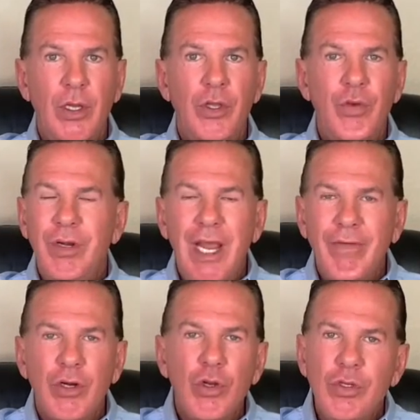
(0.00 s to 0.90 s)
you
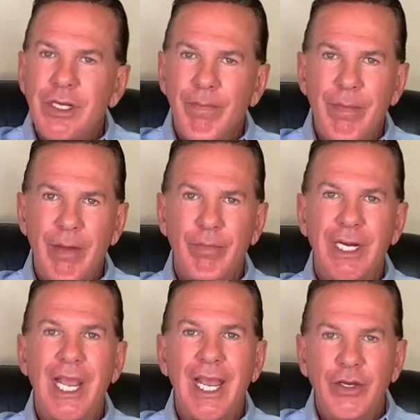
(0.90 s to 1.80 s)
never lose a memory
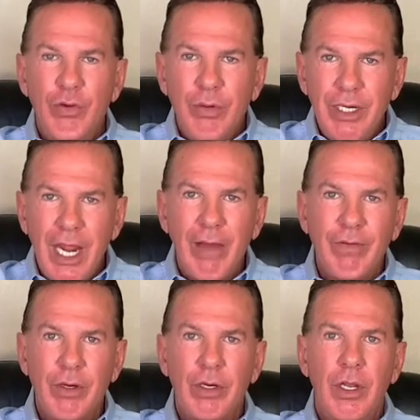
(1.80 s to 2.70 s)
and you
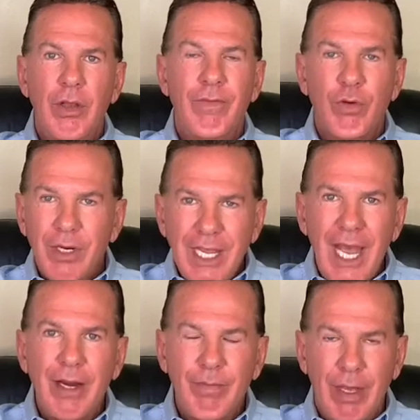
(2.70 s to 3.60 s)
never
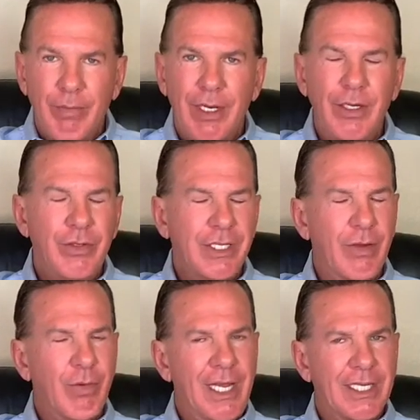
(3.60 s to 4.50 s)
forget a memory. And you say,
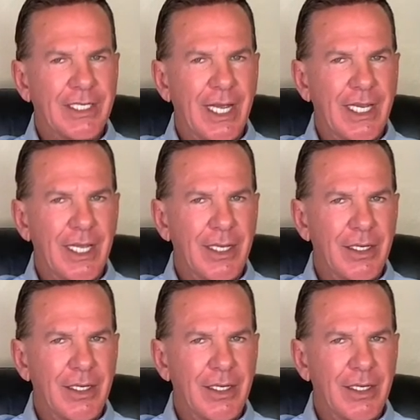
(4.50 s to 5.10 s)
wait a second,